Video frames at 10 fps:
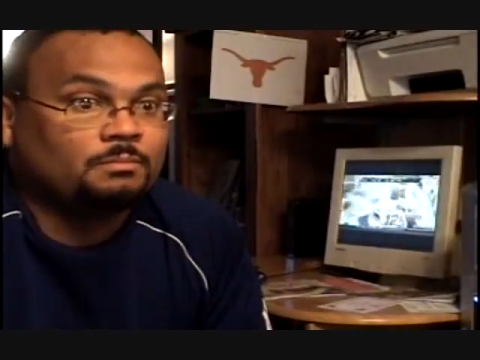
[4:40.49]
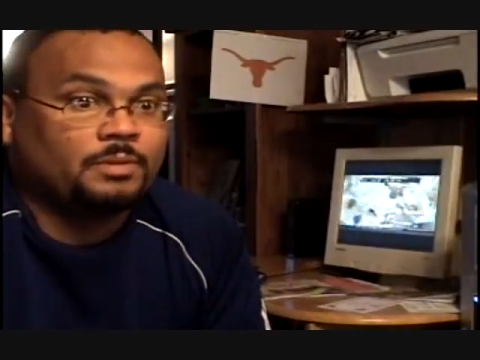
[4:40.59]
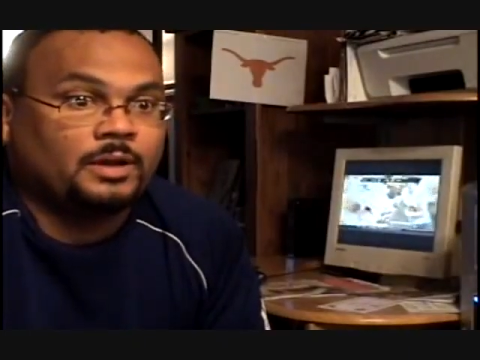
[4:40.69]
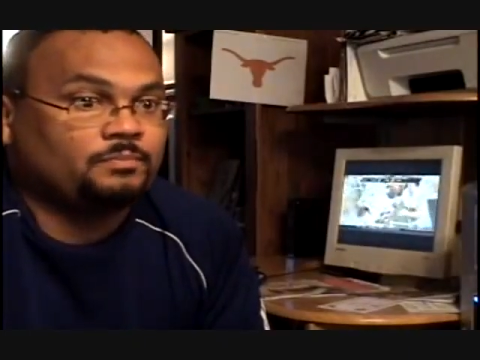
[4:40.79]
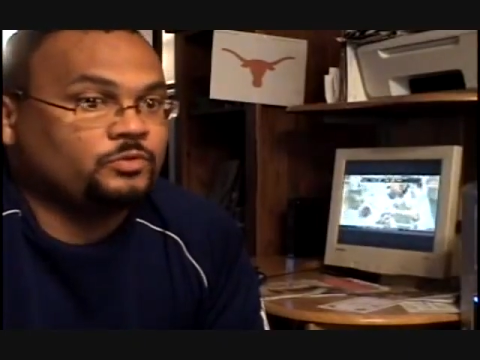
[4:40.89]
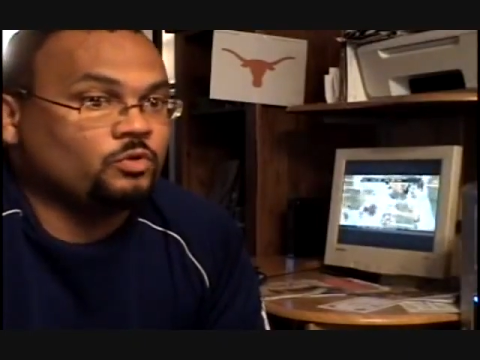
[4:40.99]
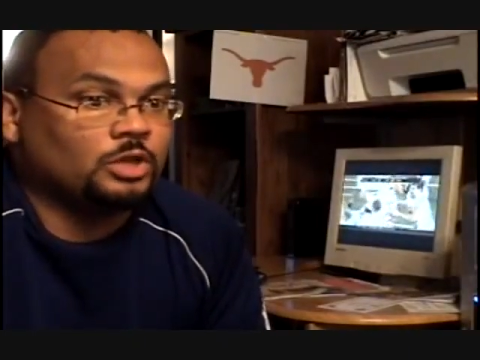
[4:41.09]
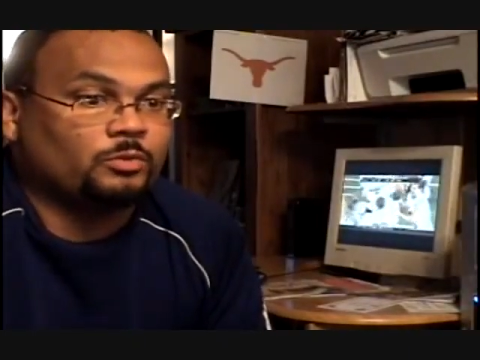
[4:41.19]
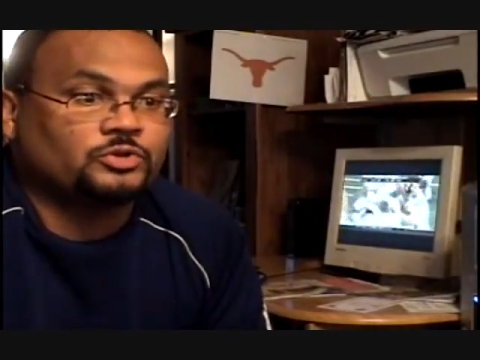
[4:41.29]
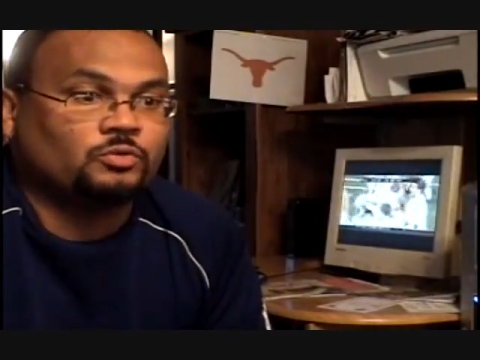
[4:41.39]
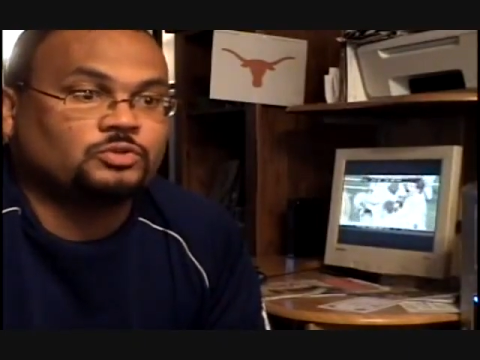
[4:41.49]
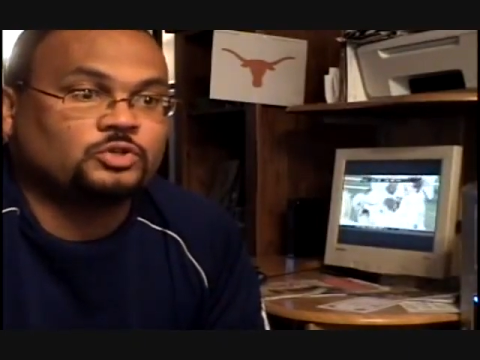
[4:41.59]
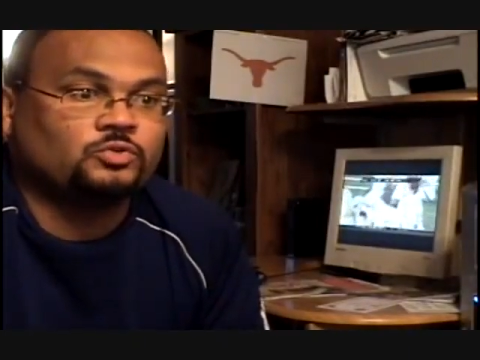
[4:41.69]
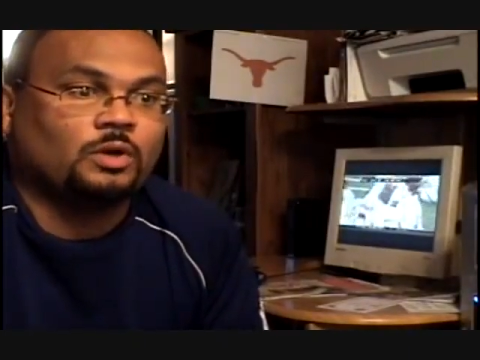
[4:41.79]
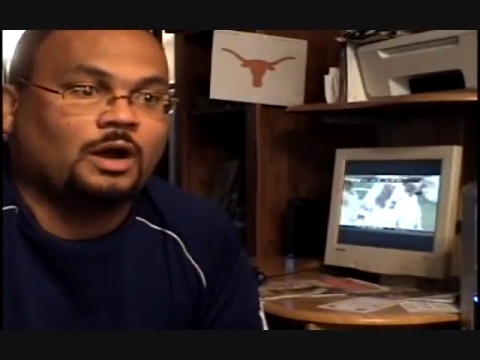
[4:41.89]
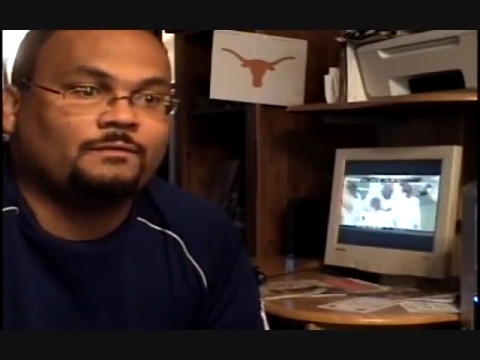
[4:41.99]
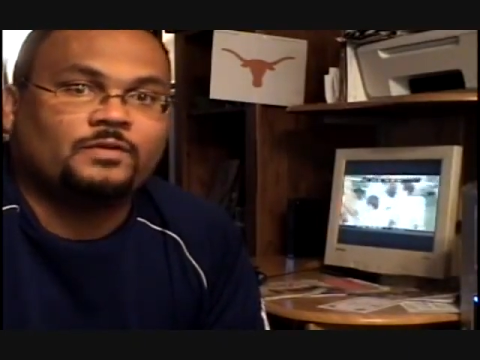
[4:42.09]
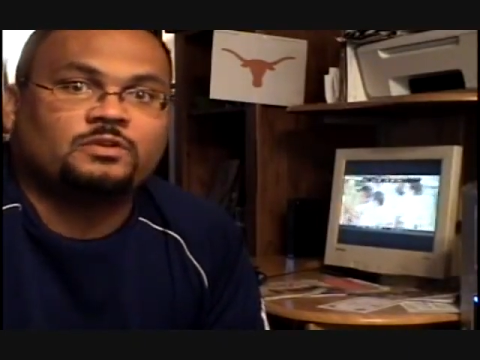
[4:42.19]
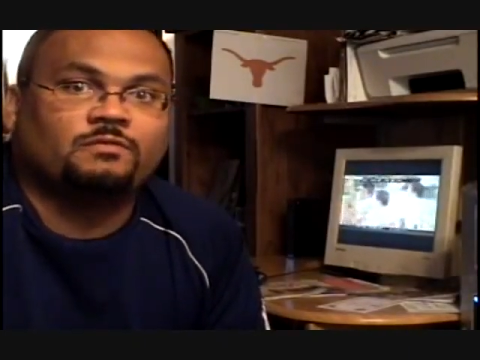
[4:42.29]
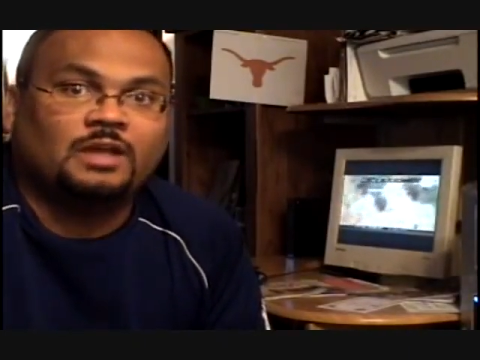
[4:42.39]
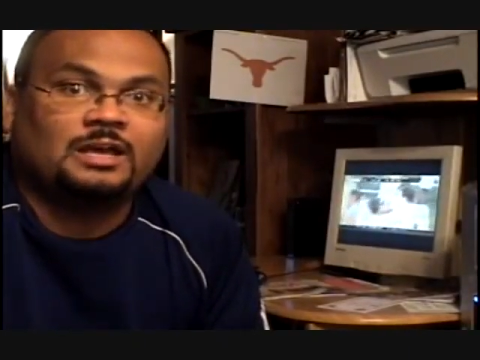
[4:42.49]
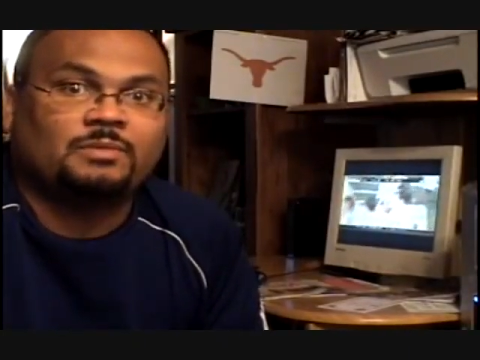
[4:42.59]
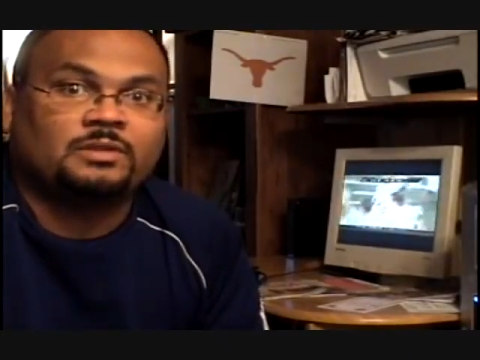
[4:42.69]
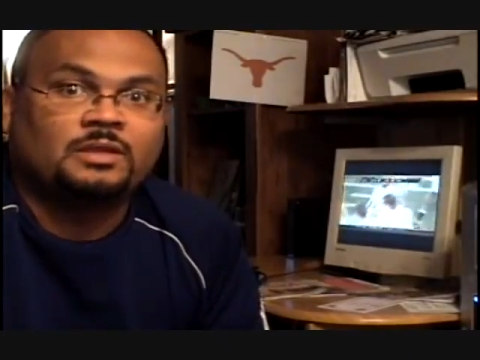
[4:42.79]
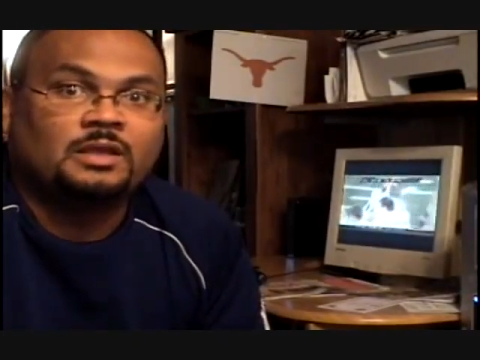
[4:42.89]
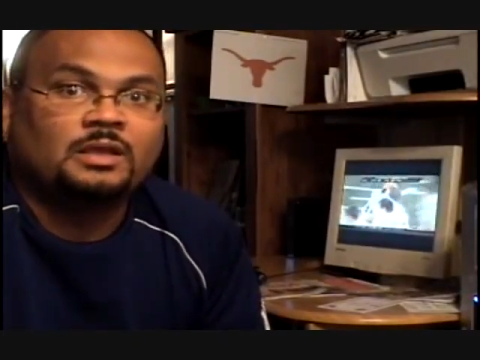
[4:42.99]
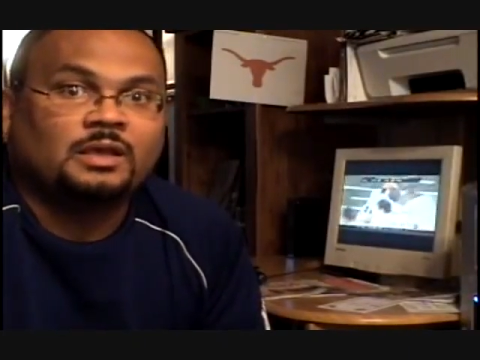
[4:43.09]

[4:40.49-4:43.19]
But you only return two offensive linemen,